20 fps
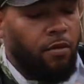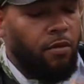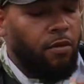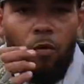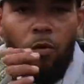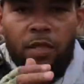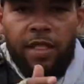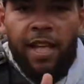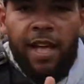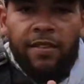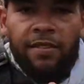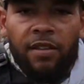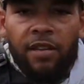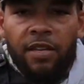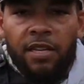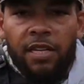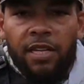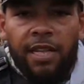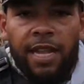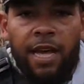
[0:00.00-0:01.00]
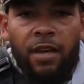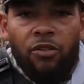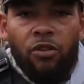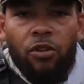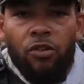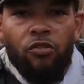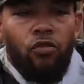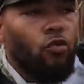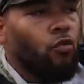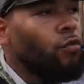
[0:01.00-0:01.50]
What that's going to allow you
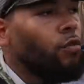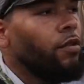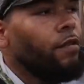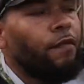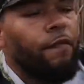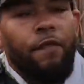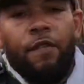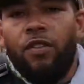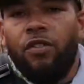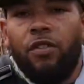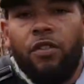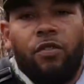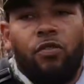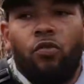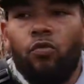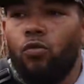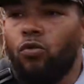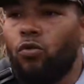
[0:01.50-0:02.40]
to do is fish it through